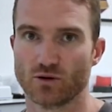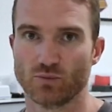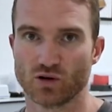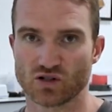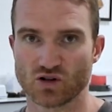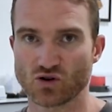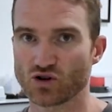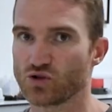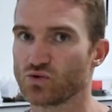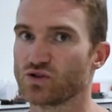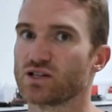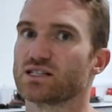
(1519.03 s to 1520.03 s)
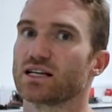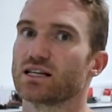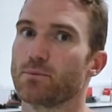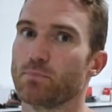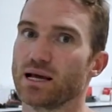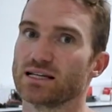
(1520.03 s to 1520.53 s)
but as long as you understand the
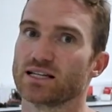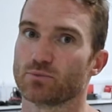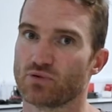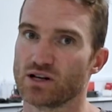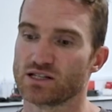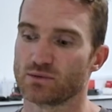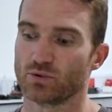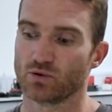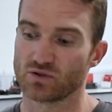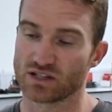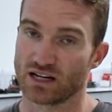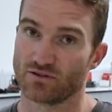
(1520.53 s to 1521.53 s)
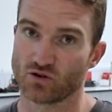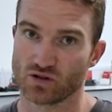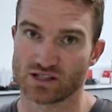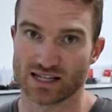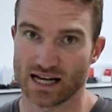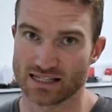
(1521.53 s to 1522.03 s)
basic principles and have good
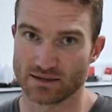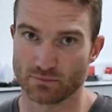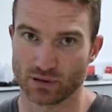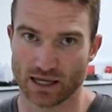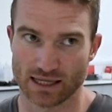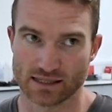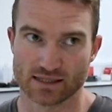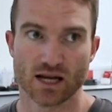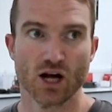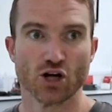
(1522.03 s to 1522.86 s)
starting plans,